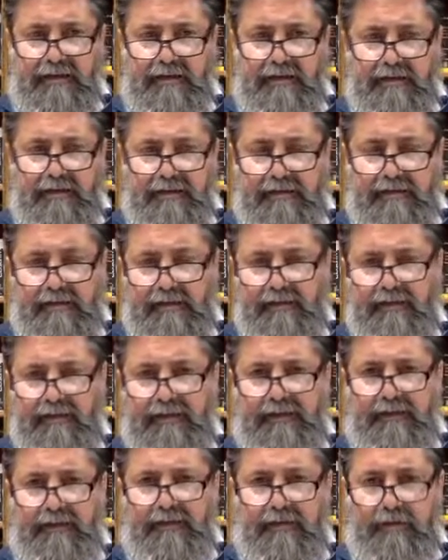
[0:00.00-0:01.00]
she
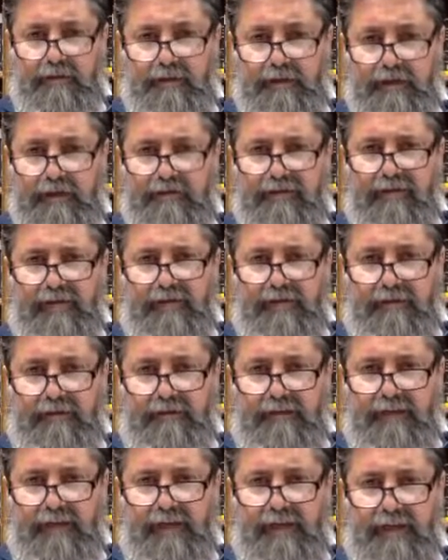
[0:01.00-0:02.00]
revealed to him, whatever he'll
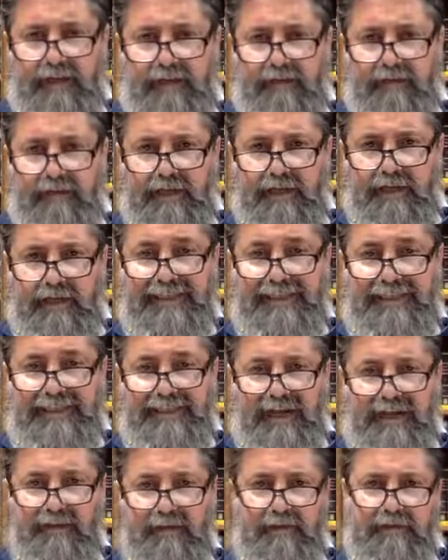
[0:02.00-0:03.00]
tell you, that's
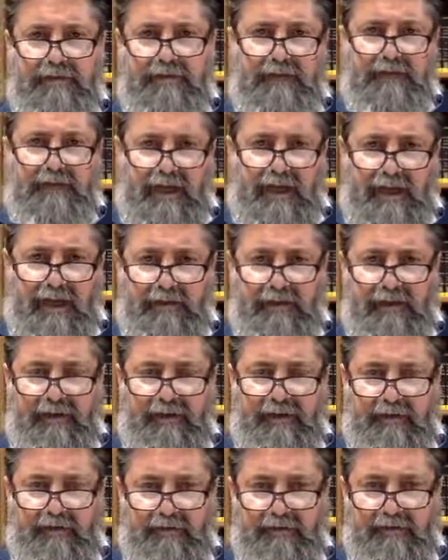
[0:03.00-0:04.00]
exactly what's going to happen
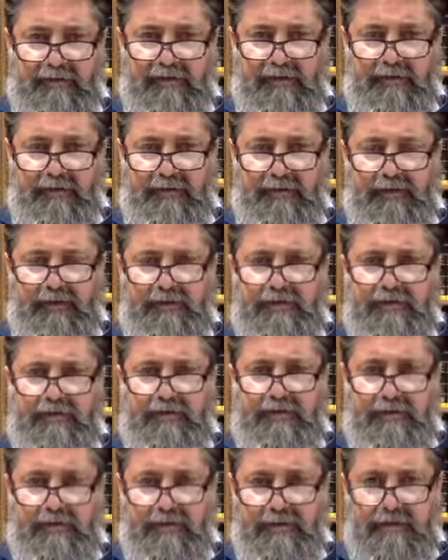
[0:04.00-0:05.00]
in a very
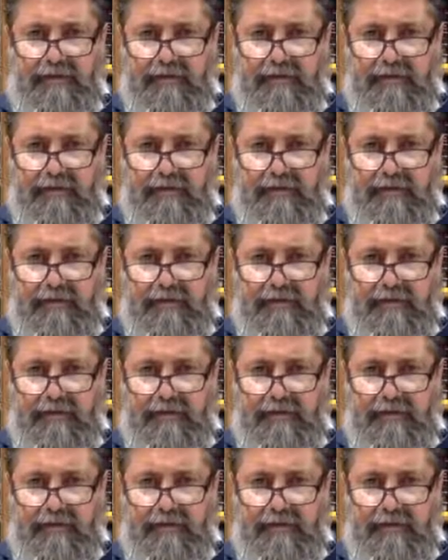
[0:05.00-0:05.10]
future